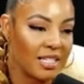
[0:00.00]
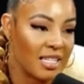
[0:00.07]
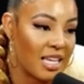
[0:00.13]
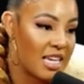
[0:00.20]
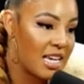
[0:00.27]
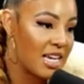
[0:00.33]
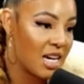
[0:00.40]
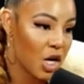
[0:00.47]

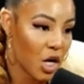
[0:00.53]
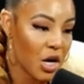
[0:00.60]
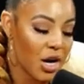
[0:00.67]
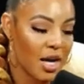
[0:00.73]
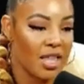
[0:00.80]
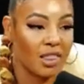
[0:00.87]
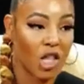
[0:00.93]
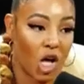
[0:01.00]
here
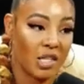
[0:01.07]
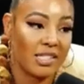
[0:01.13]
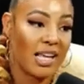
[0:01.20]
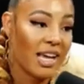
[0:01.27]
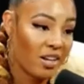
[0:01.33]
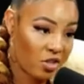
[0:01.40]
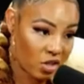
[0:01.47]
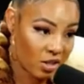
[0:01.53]
in Los
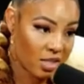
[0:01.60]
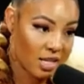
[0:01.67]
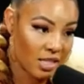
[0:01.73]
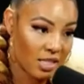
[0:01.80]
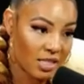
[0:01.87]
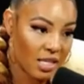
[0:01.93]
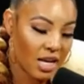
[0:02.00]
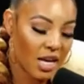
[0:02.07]
Angeles, it
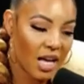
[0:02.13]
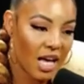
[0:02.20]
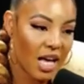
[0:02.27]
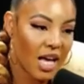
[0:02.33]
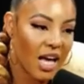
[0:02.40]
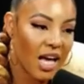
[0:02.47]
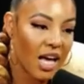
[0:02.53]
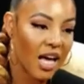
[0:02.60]
is not
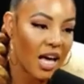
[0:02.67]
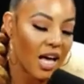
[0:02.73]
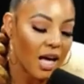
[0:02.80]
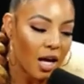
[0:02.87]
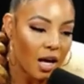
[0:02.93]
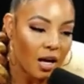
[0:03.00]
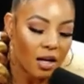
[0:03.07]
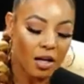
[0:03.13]
even
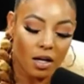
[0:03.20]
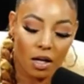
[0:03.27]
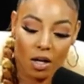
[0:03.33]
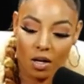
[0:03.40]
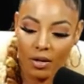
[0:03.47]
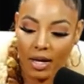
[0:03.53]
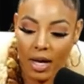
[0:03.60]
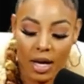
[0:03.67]
like
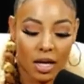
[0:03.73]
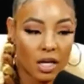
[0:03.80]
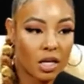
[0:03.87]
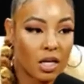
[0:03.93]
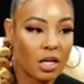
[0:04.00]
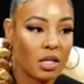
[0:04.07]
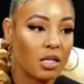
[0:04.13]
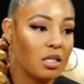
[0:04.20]
okay,
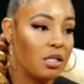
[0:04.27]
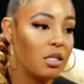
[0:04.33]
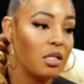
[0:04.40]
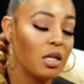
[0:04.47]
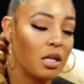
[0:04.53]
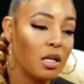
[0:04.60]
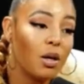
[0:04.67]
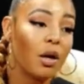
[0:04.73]
because
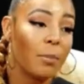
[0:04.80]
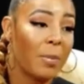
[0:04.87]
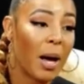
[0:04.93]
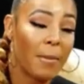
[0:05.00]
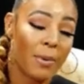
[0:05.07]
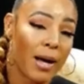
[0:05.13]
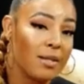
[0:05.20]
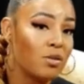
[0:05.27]
uh,
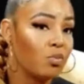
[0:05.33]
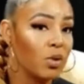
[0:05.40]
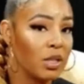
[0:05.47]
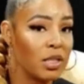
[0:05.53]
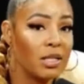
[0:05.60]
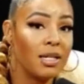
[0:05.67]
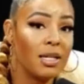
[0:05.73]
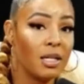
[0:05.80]
Popeyes
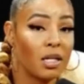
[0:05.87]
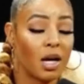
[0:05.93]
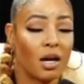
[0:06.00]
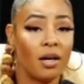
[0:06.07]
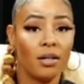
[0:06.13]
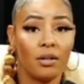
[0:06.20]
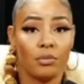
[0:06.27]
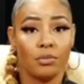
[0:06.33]
really need
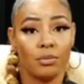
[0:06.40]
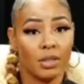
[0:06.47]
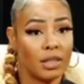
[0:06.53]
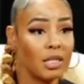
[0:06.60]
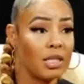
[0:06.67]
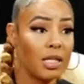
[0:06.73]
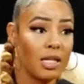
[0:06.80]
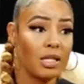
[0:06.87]
y'all
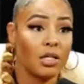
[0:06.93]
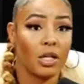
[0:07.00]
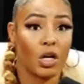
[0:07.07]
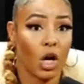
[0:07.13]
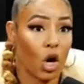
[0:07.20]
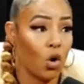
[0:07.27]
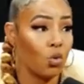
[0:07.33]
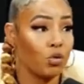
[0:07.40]
really need to
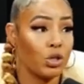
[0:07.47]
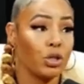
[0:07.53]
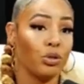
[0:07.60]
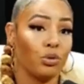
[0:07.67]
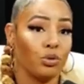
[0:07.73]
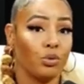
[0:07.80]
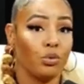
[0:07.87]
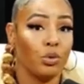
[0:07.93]
go
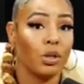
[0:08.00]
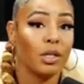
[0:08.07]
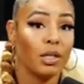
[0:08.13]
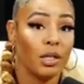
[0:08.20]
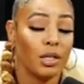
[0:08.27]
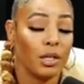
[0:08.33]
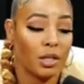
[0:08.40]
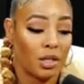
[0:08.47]
to
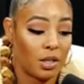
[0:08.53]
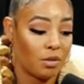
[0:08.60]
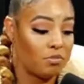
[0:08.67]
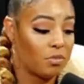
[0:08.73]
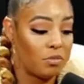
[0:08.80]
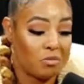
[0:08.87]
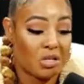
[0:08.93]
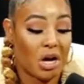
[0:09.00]

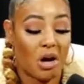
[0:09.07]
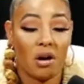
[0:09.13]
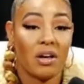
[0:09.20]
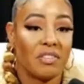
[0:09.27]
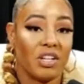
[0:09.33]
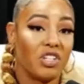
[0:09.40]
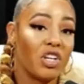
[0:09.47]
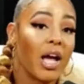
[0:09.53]
y'all
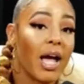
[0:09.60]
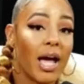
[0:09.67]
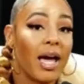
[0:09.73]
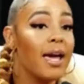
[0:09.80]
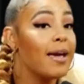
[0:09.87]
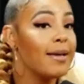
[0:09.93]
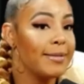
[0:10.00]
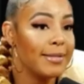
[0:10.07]
other
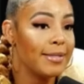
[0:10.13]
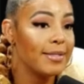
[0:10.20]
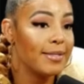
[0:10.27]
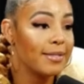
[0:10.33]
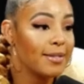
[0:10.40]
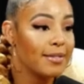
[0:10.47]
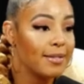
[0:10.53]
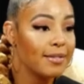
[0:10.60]
chains
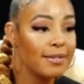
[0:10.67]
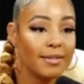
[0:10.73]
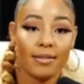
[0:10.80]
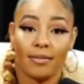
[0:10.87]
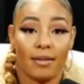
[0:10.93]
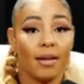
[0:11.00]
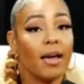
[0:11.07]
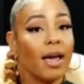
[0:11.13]

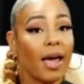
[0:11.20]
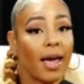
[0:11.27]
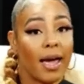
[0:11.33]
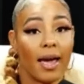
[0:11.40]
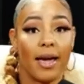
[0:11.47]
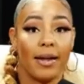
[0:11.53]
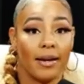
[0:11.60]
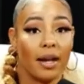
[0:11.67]

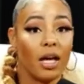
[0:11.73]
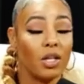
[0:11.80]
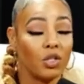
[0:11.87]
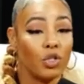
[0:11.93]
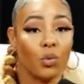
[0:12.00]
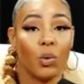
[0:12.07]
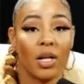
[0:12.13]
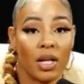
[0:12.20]
and
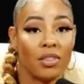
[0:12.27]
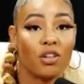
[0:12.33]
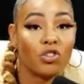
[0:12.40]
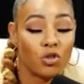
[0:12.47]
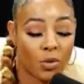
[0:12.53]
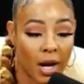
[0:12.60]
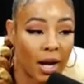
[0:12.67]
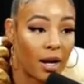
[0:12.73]
do another
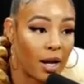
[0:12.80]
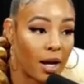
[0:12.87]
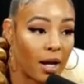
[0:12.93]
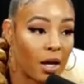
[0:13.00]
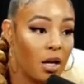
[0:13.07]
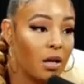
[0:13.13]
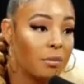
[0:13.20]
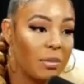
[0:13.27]
training
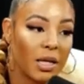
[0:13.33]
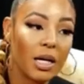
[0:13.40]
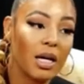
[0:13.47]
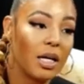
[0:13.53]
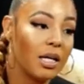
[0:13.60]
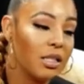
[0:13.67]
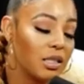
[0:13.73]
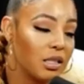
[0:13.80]

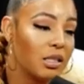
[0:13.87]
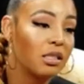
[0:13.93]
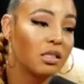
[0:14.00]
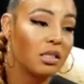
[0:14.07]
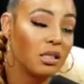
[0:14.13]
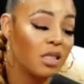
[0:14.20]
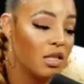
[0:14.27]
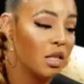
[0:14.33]
because
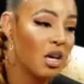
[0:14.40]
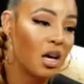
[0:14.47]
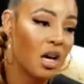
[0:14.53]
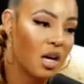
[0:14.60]
it's just like it's